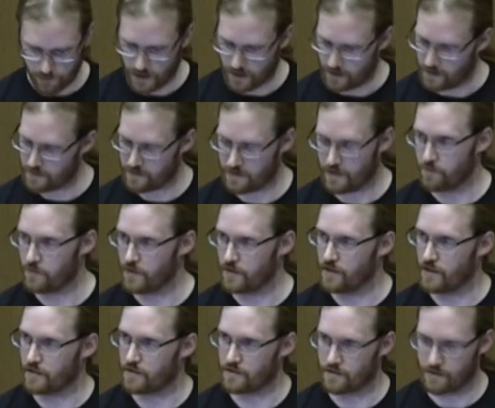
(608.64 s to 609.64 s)
yeah, it's
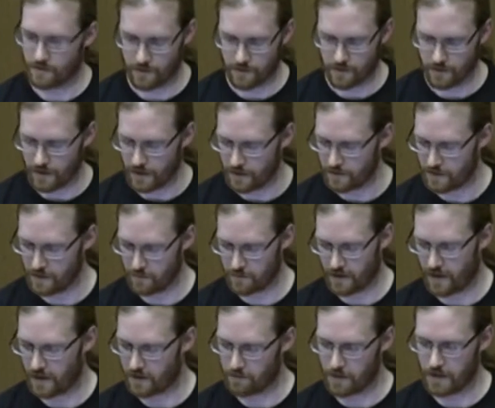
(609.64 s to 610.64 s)
something that it
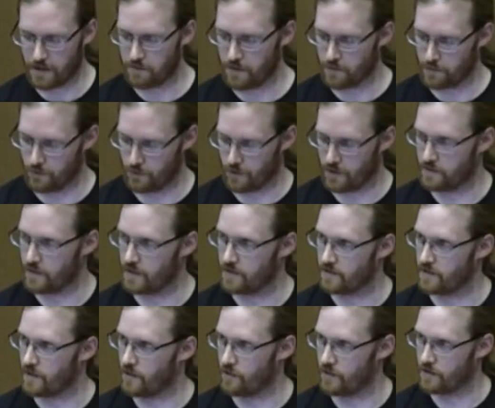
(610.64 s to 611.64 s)
seems like many people want
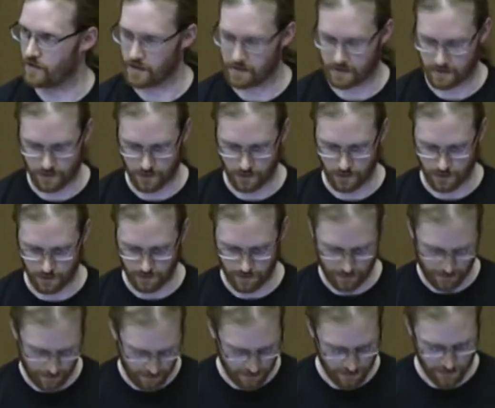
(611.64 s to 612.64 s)
that nowadays. So
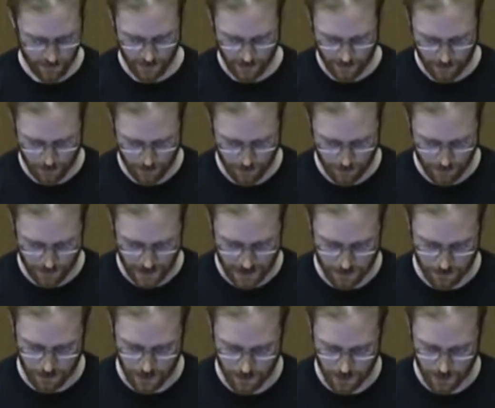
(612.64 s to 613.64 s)

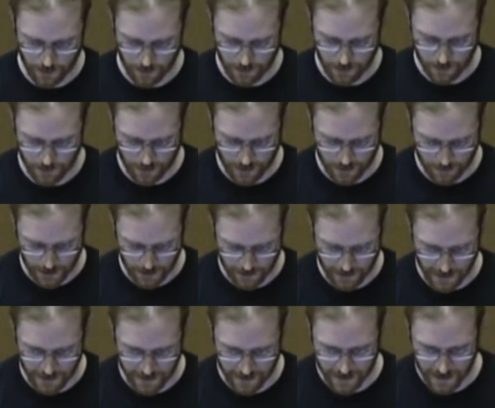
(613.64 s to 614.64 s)
that's why we're going to talk about
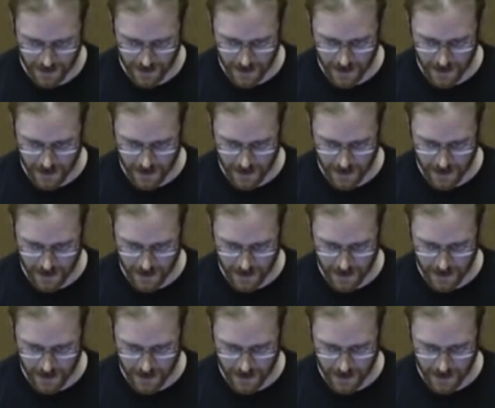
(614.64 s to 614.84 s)
that.